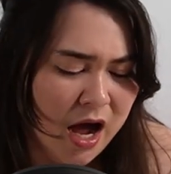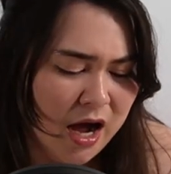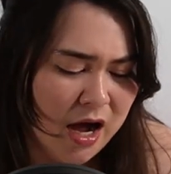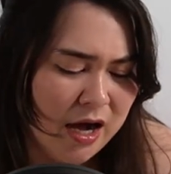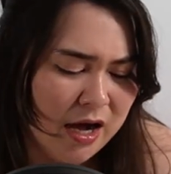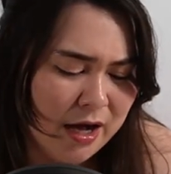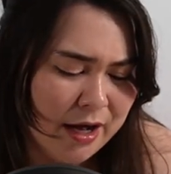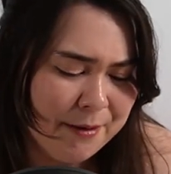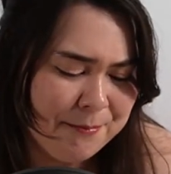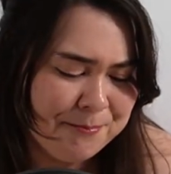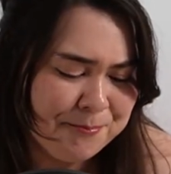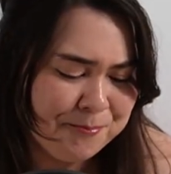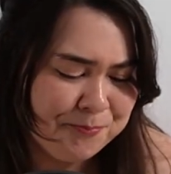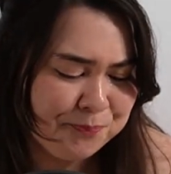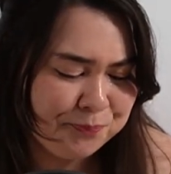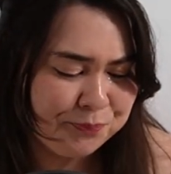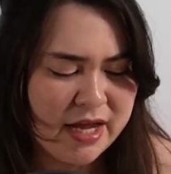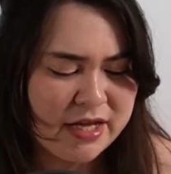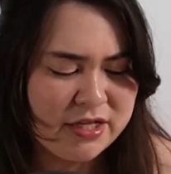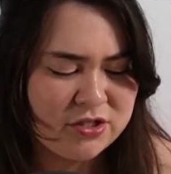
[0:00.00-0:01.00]
Um,
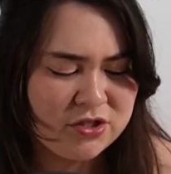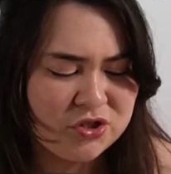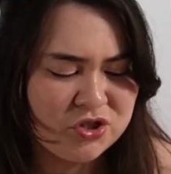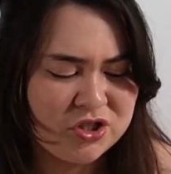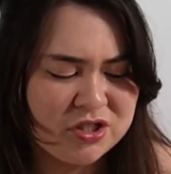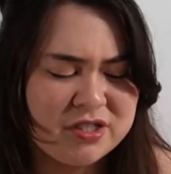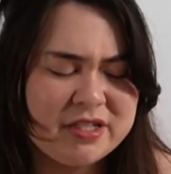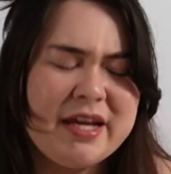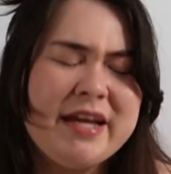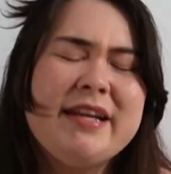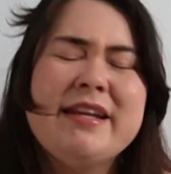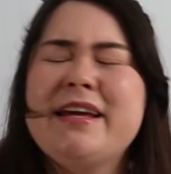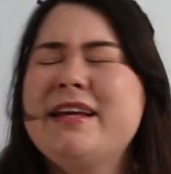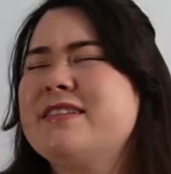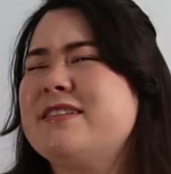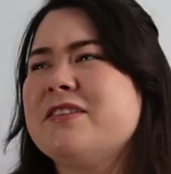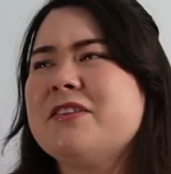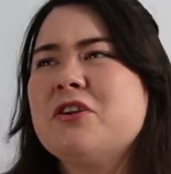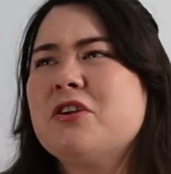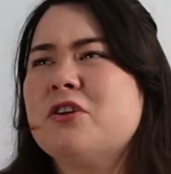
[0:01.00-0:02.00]
it's just and
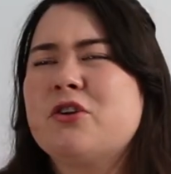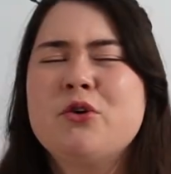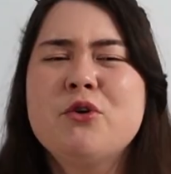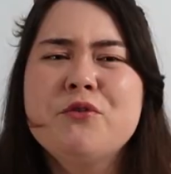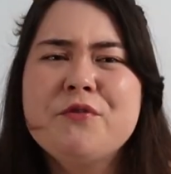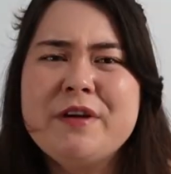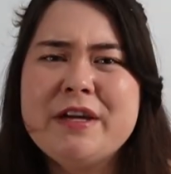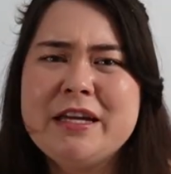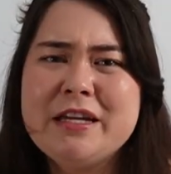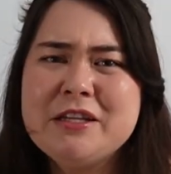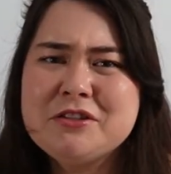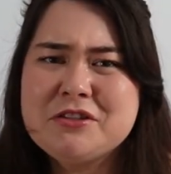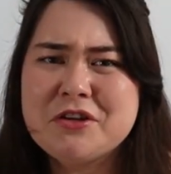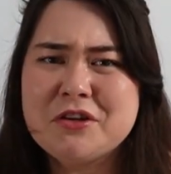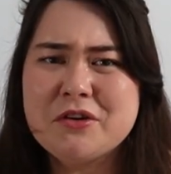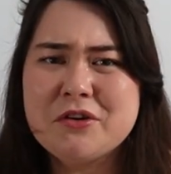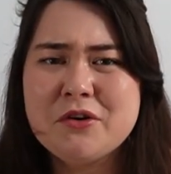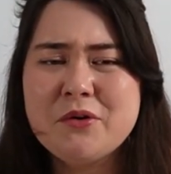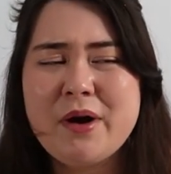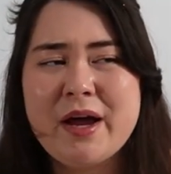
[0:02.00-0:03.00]
it's a little goofy
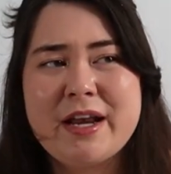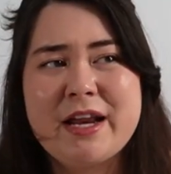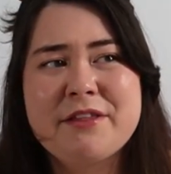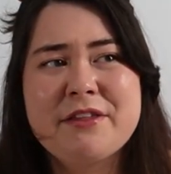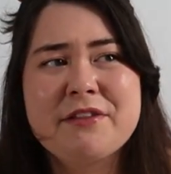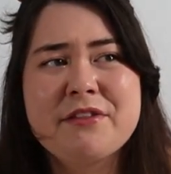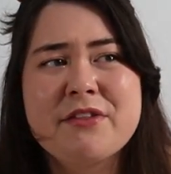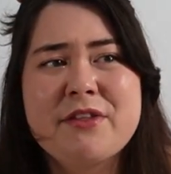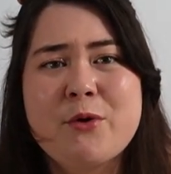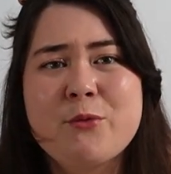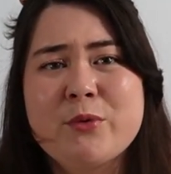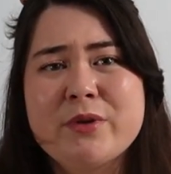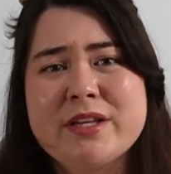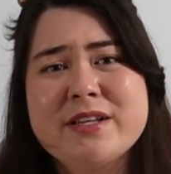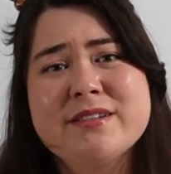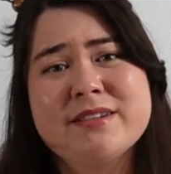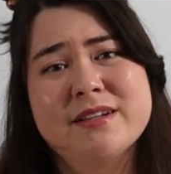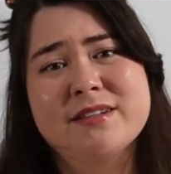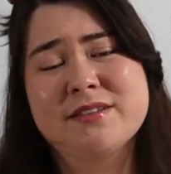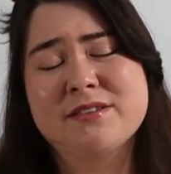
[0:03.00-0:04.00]
too and i think that that really
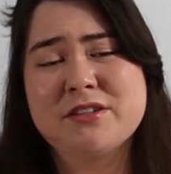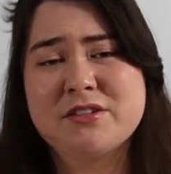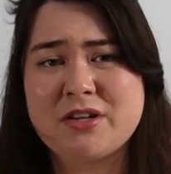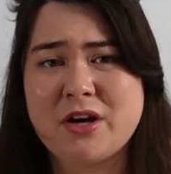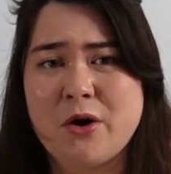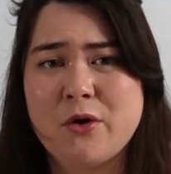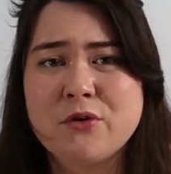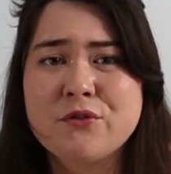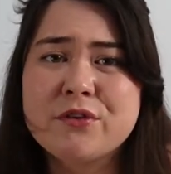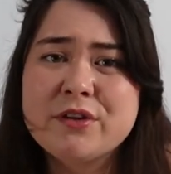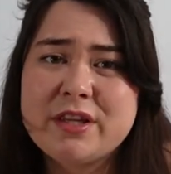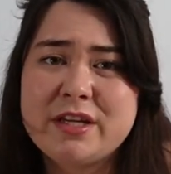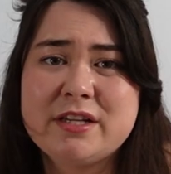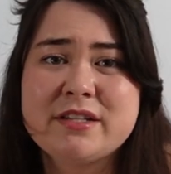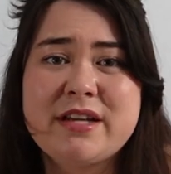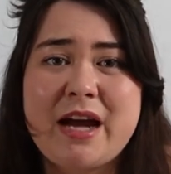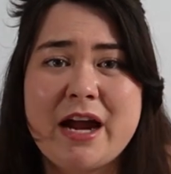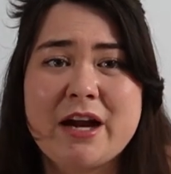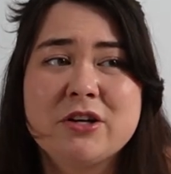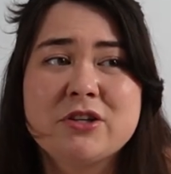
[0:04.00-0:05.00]
sets the tone for the
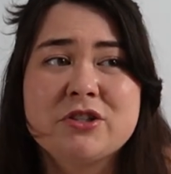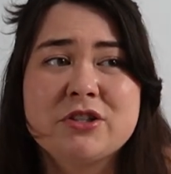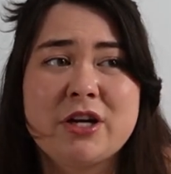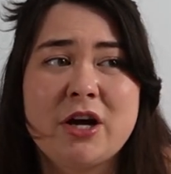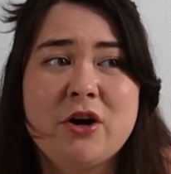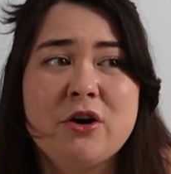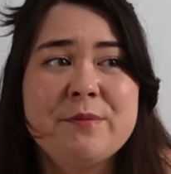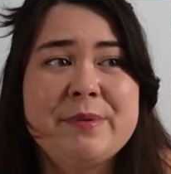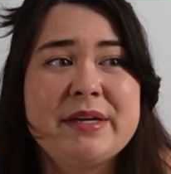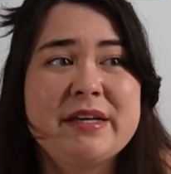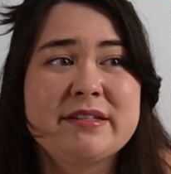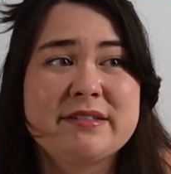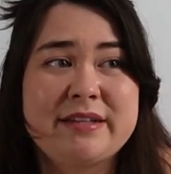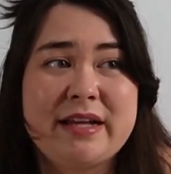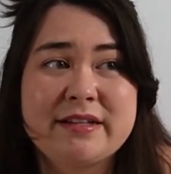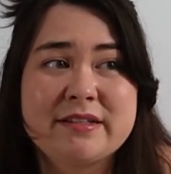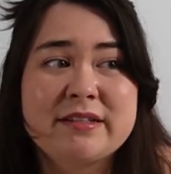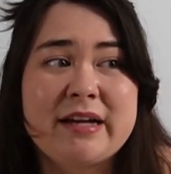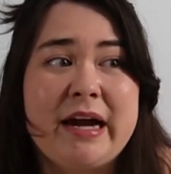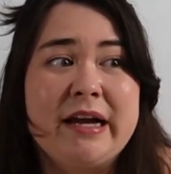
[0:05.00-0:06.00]
entire show because
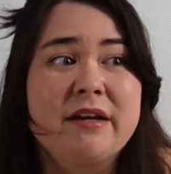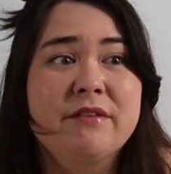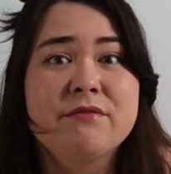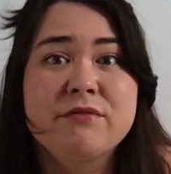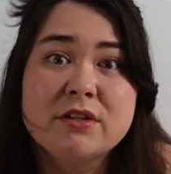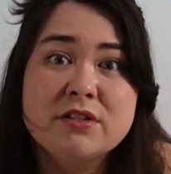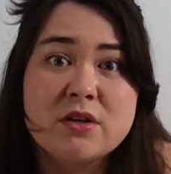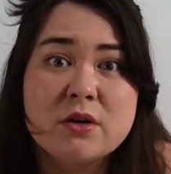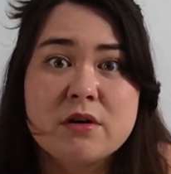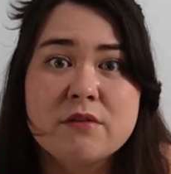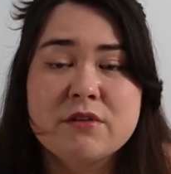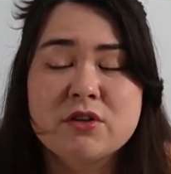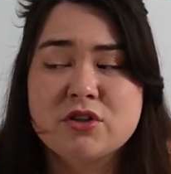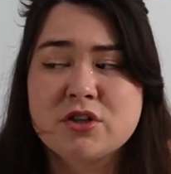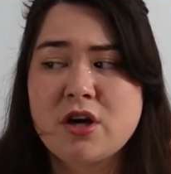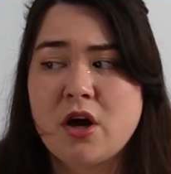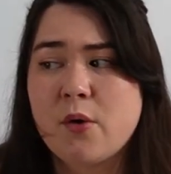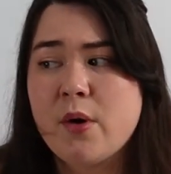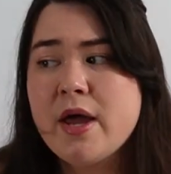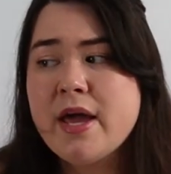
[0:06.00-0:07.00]
that's kind of the tone of the
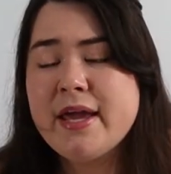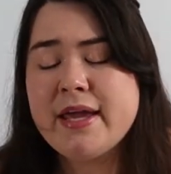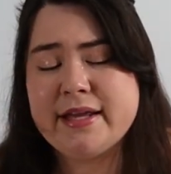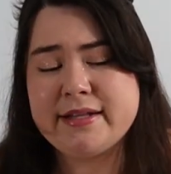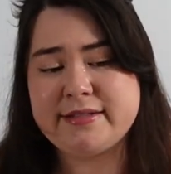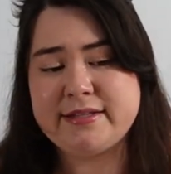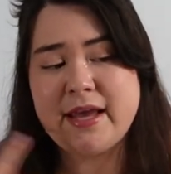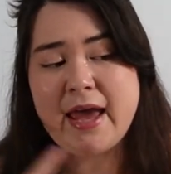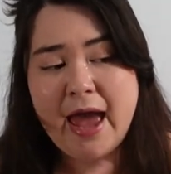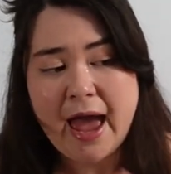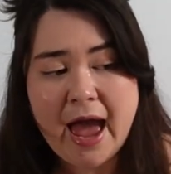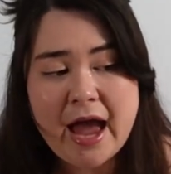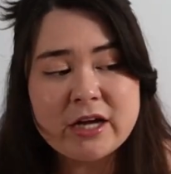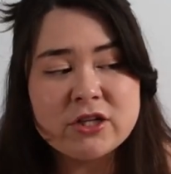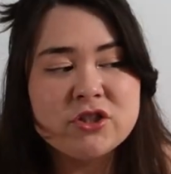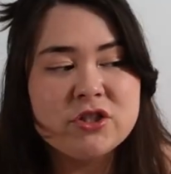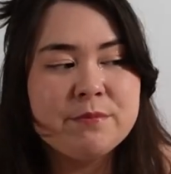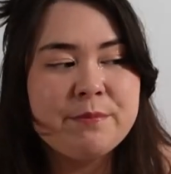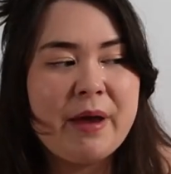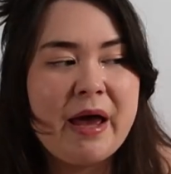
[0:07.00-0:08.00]
show it's
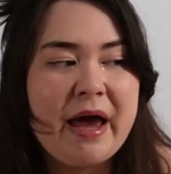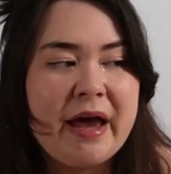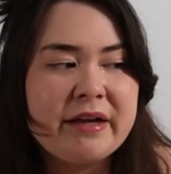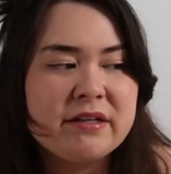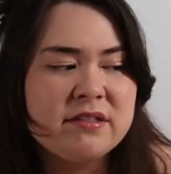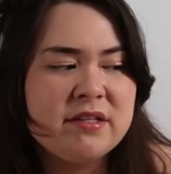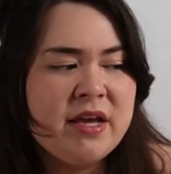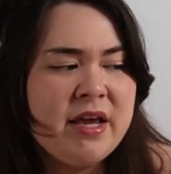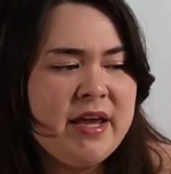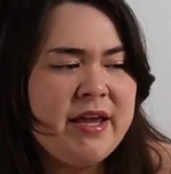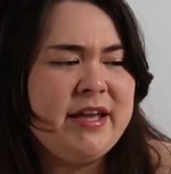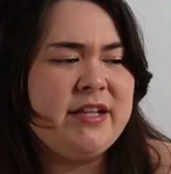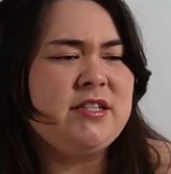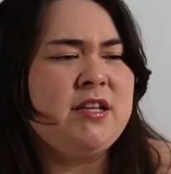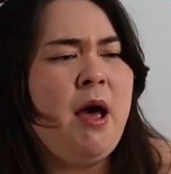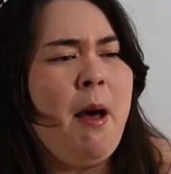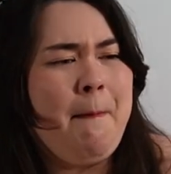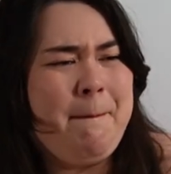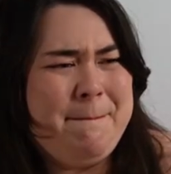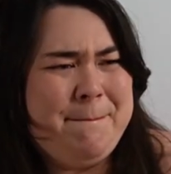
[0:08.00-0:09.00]
action packed
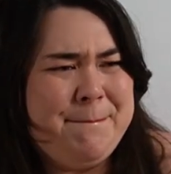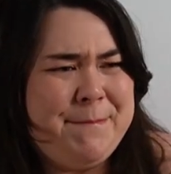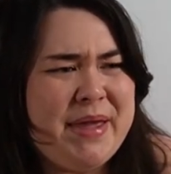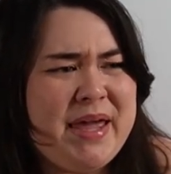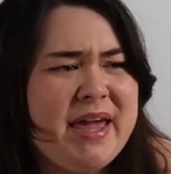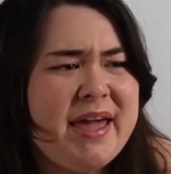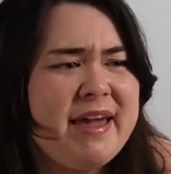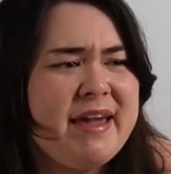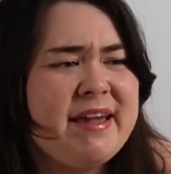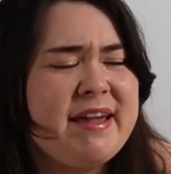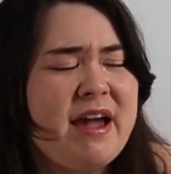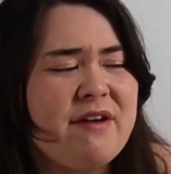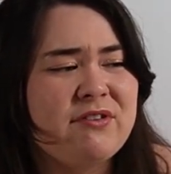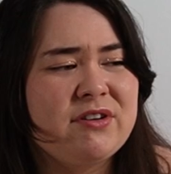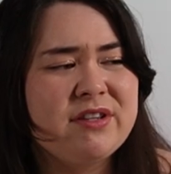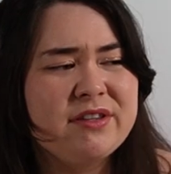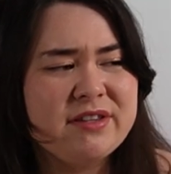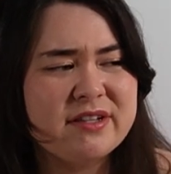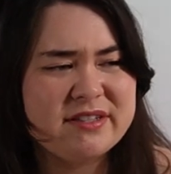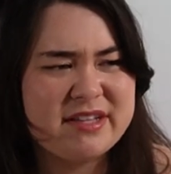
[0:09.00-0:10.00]
it's big
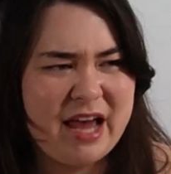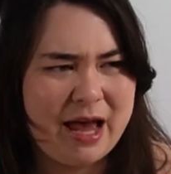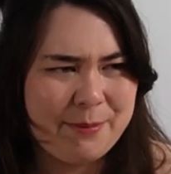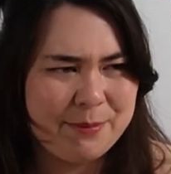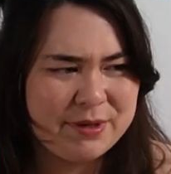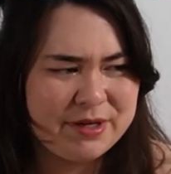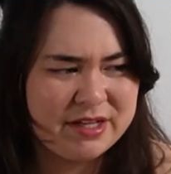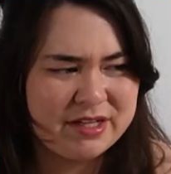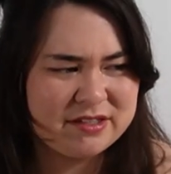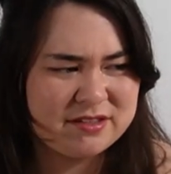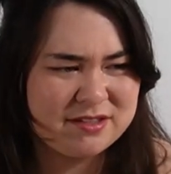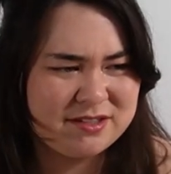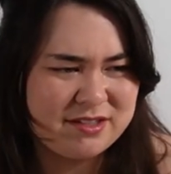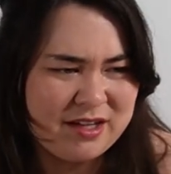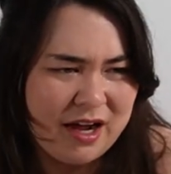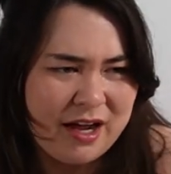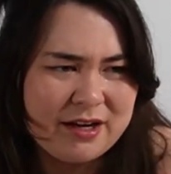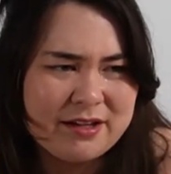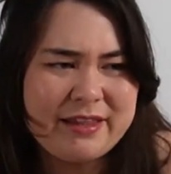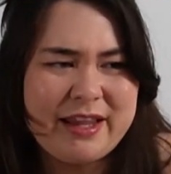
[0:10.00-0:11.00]
everything that's happening is
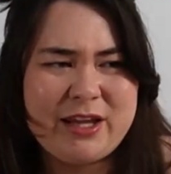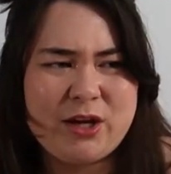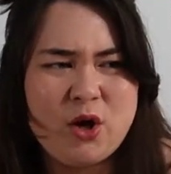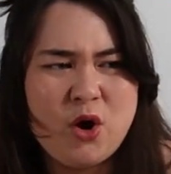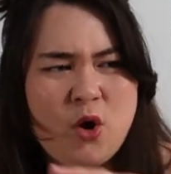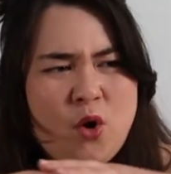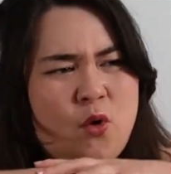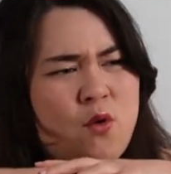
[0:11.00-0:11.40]
done like